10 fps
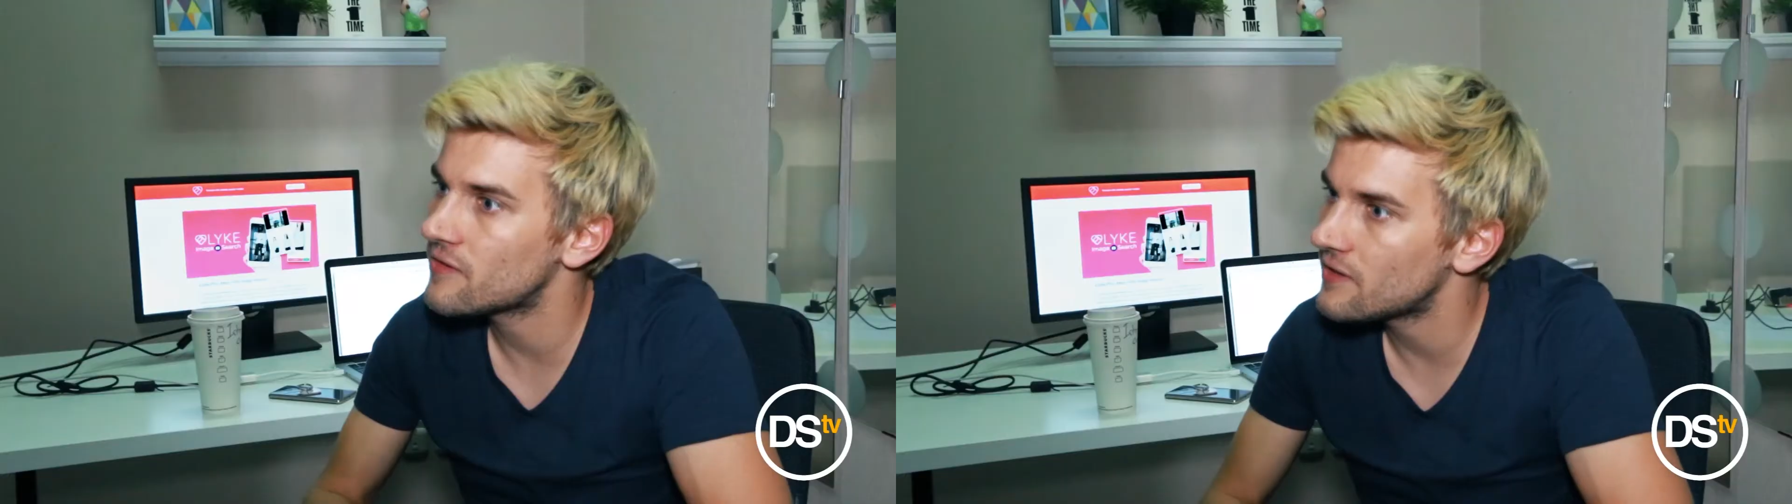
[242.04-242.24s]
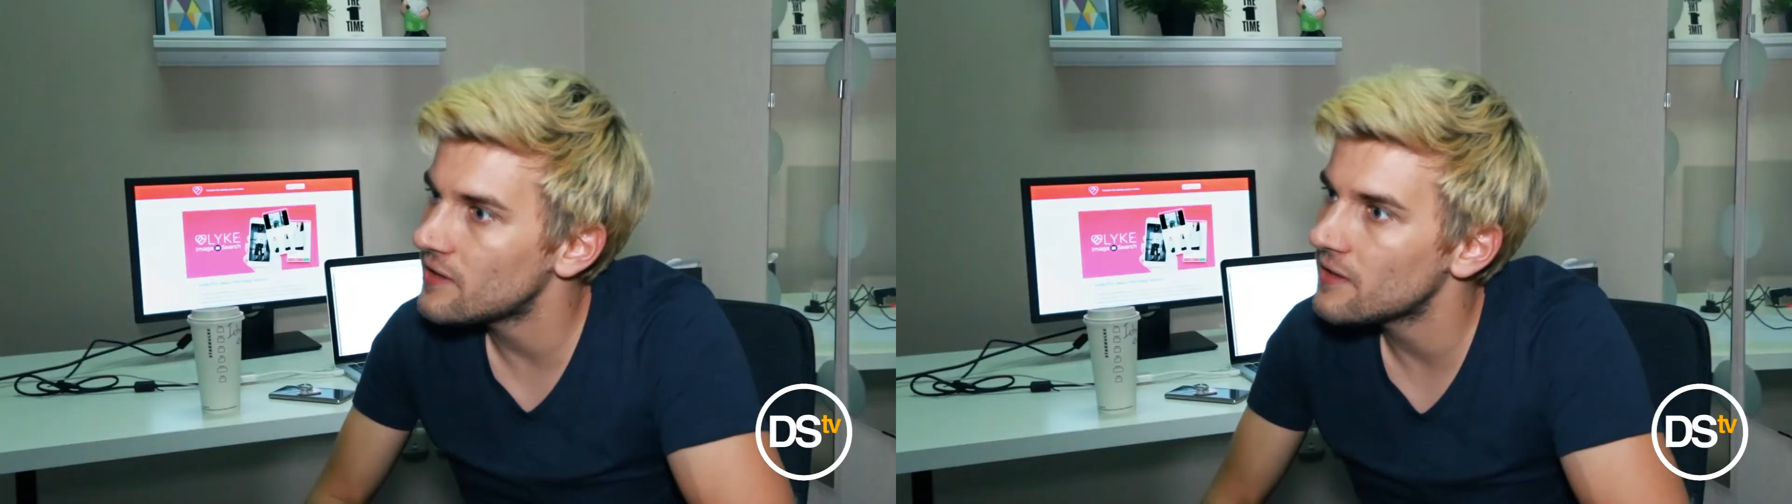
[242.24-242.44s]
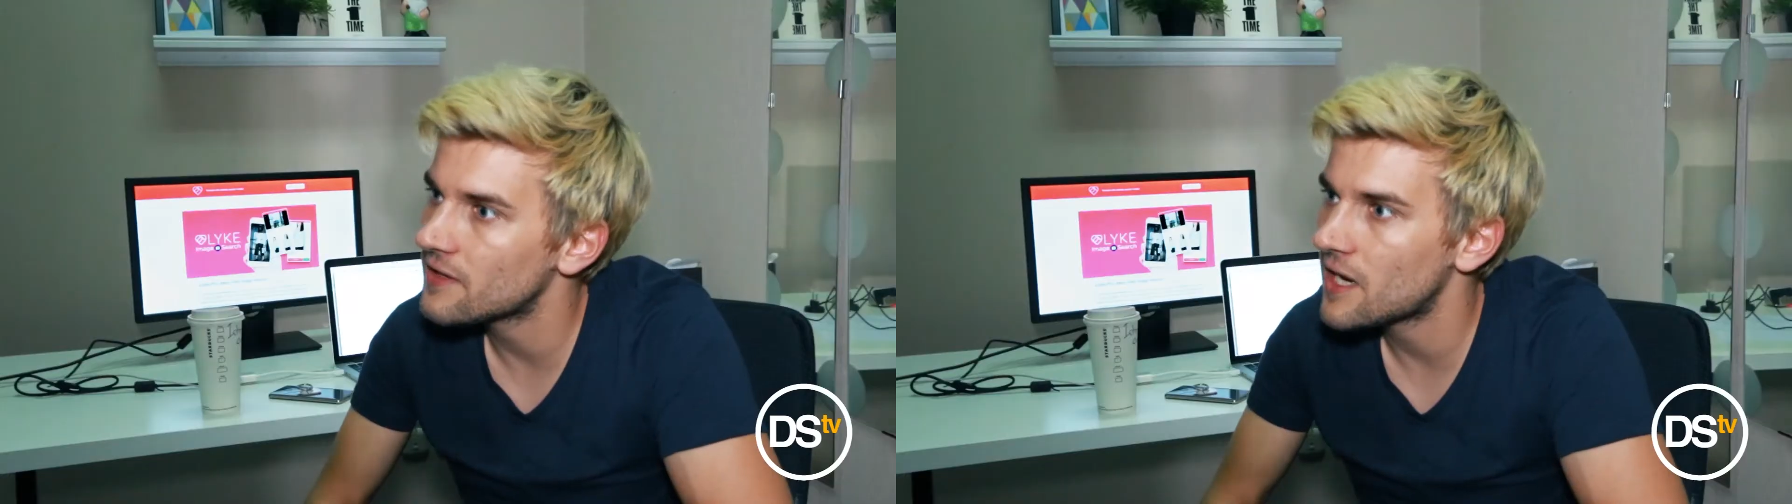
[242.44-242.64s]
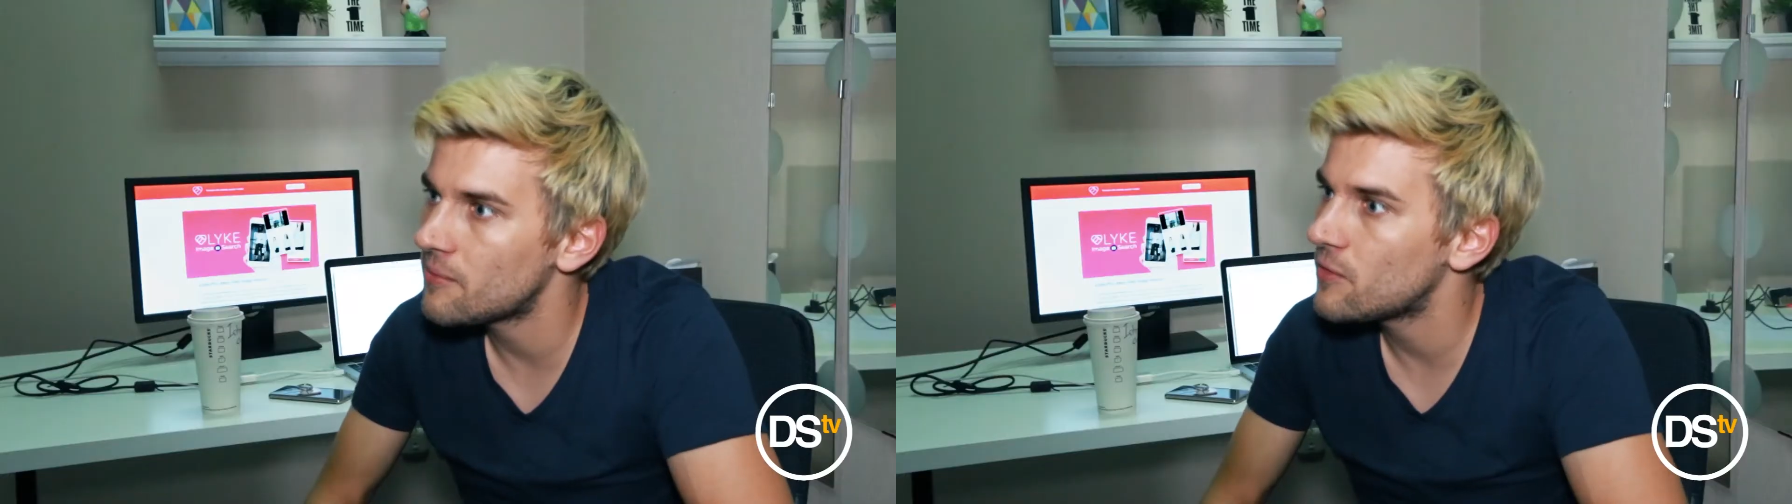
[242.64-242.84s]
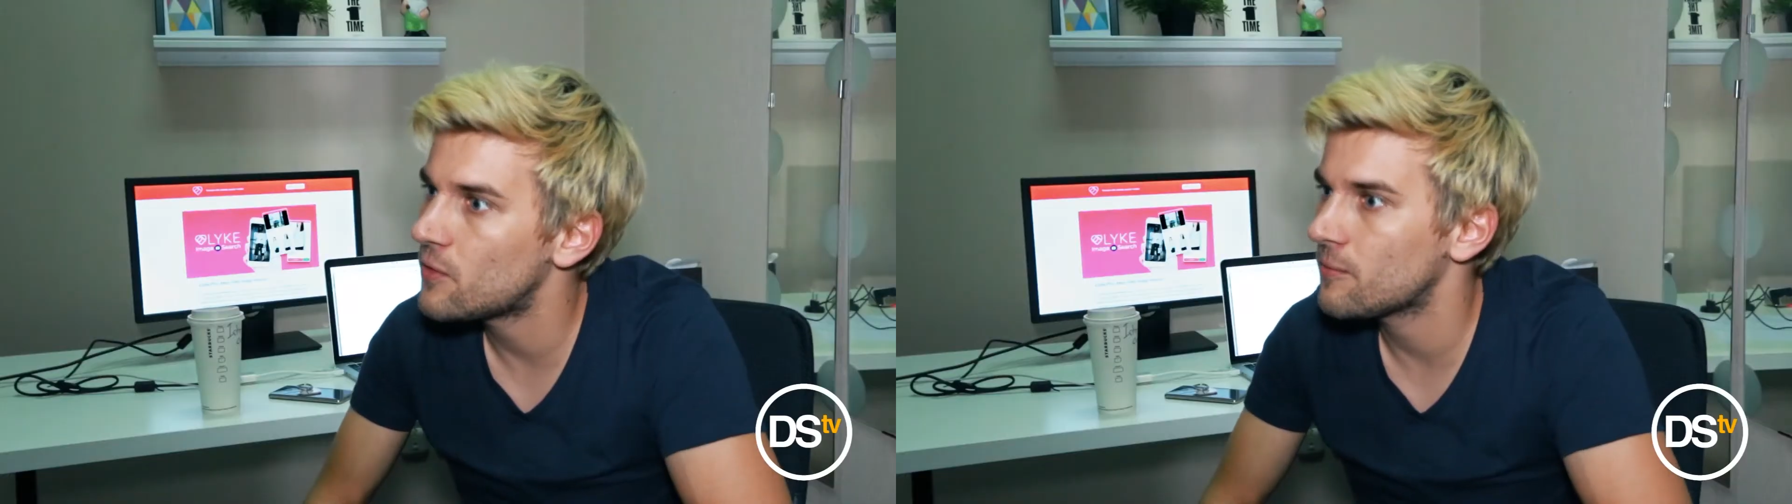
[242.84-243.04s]
still the
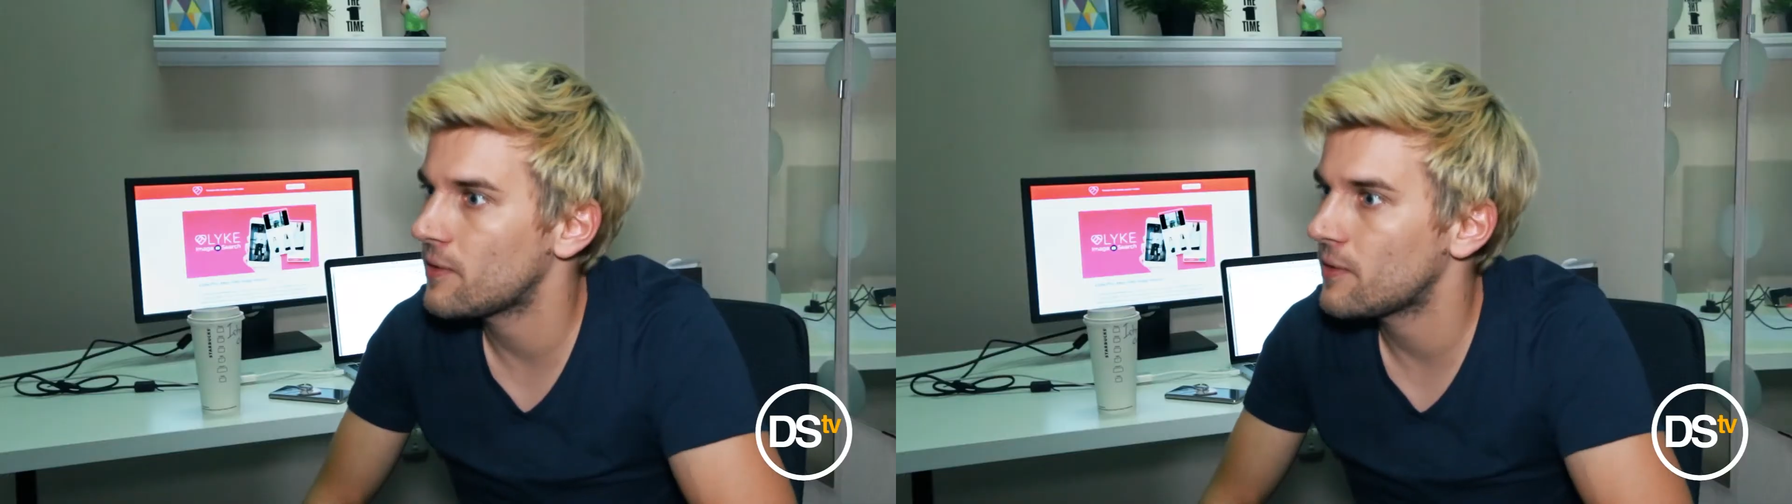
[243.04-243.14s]
#1